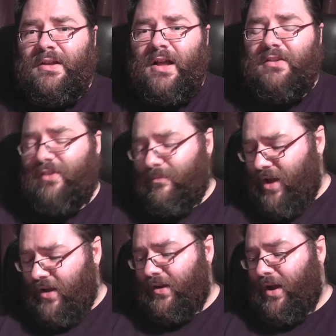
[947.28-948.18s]
and some
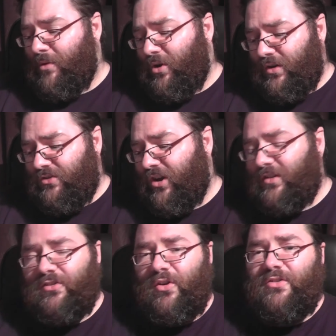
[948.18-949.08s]
cunt had come along and
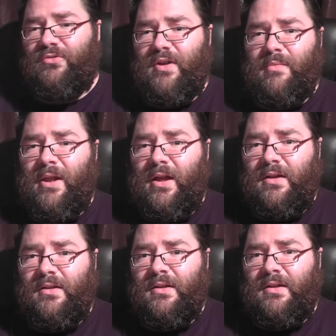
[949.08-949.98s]
chucked his ice cream in it,
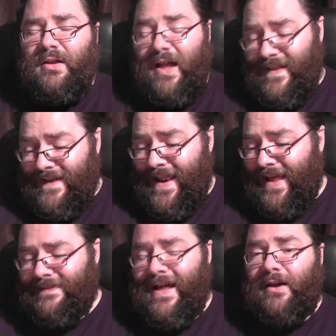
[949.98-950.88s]
and you
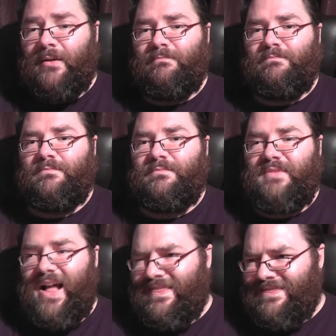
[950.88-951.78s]
licked that up.
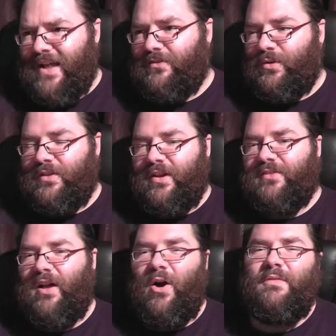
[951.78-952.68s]
That's what it
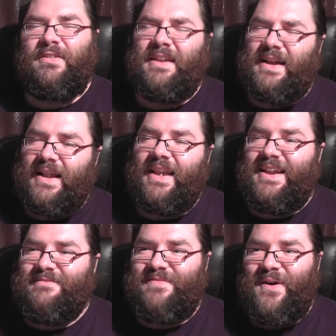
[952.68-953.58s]
tastes like, obviously in a
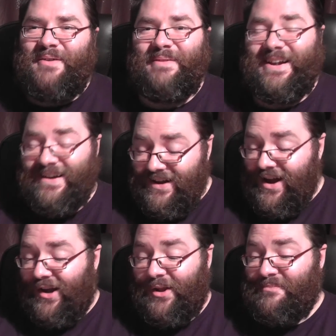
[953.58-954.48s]
clean environment.
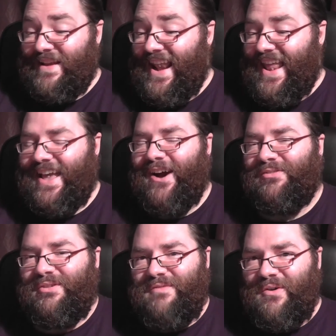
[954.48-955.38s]
I don't mean lick it
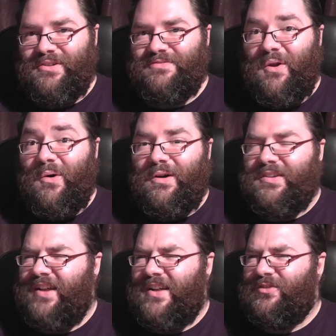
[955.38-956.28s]
off the forest floor,
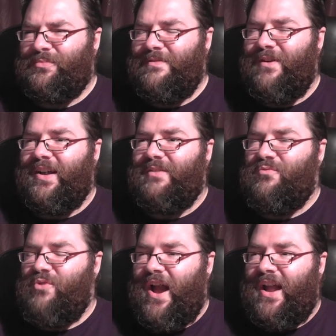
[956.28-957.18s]
because that'd just be fucking
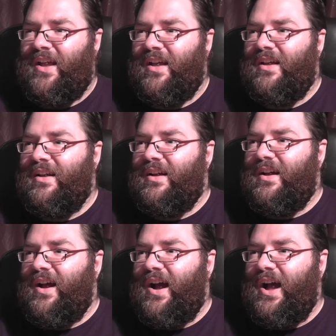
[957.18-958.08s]
rank.
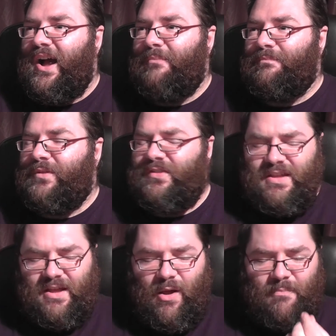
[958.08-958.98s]
Because then
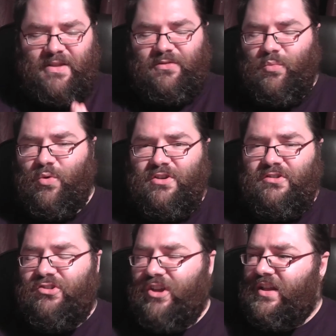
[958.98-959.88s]
you get like bits of wood
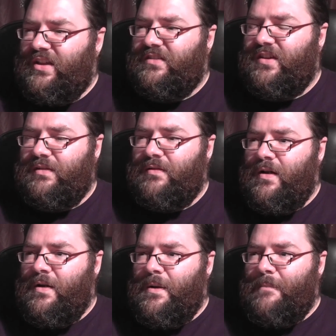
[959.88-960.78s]
and shit in your teeth.
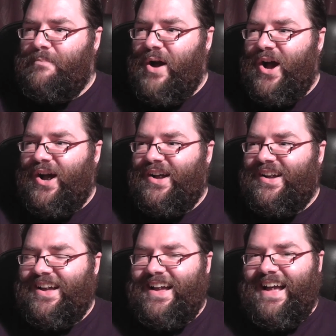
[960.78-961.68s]
But
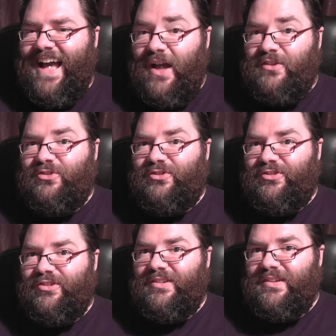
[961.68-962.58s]
as